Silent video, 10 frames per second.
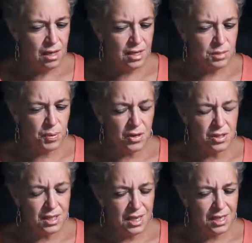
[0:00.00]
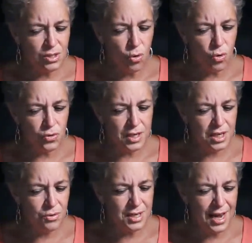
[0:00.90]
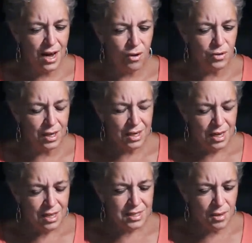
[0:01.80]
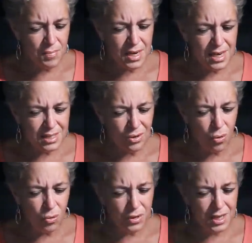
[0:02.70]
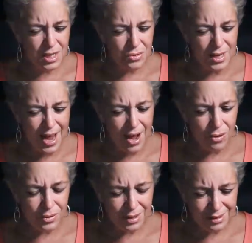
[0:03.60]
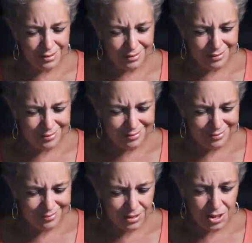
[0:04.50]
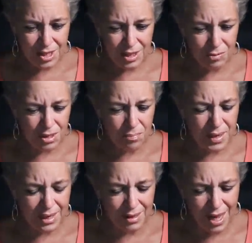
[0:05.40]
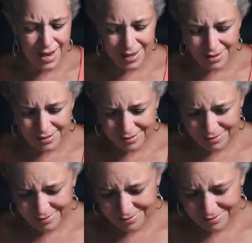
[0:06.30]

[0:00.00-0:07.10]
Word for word: This person is holding you down. Somebody is holding you down. You're dealing with a big liar